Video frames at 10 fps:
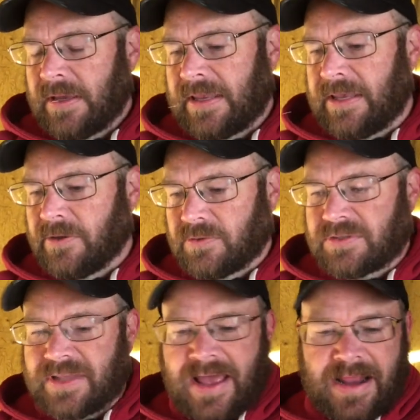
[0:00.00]

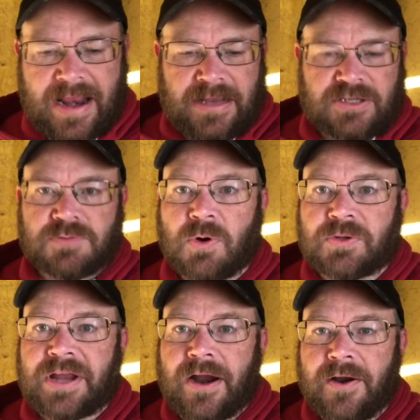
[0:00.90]
kills that
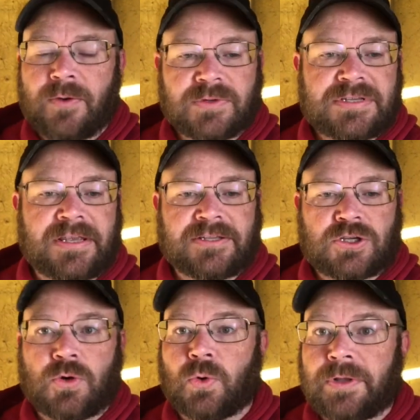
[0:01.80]
smoked area once it gets
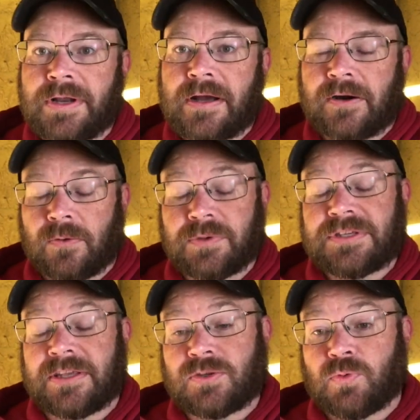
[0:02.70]
cool enough, or
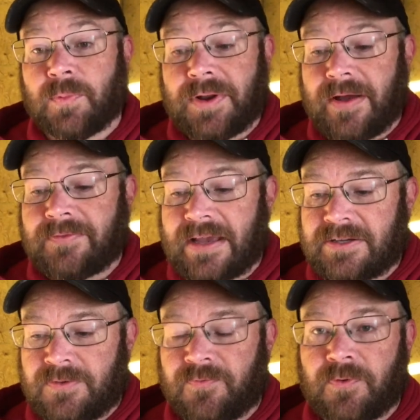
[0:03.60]
once it gets warm enough to
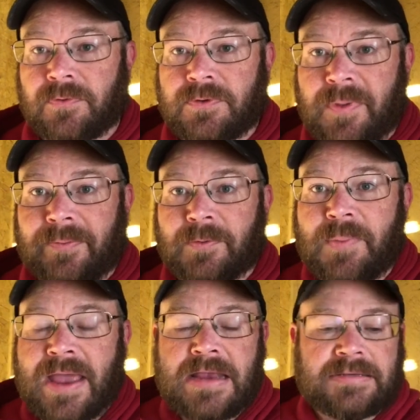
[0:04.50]
actually to be able to
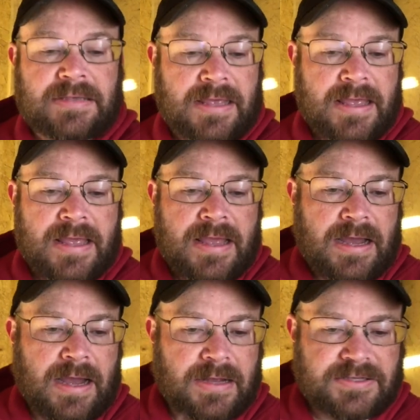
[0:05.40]
paint,
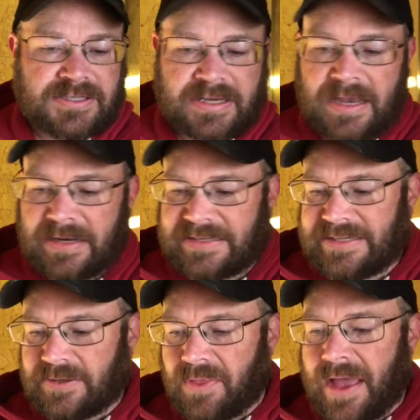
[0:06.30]
just to kind of
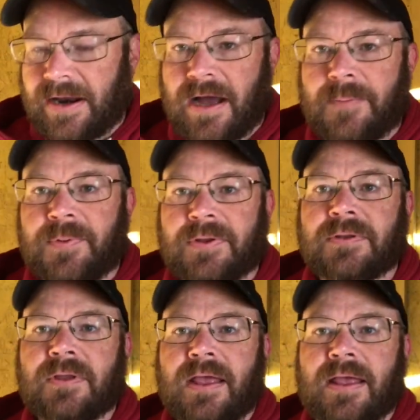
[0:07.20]
seal that up
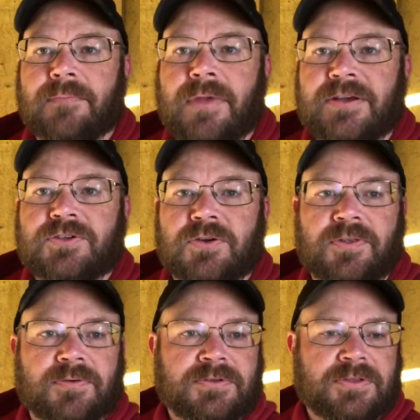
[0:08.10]
and make sure
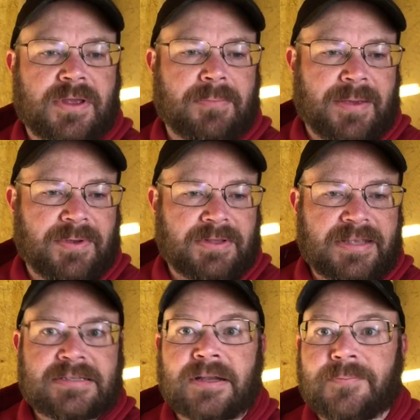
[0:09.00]
that maybe
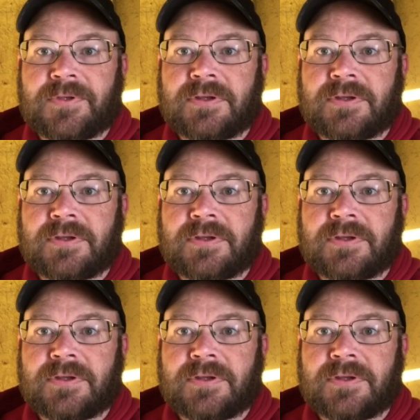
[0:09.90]
lessen up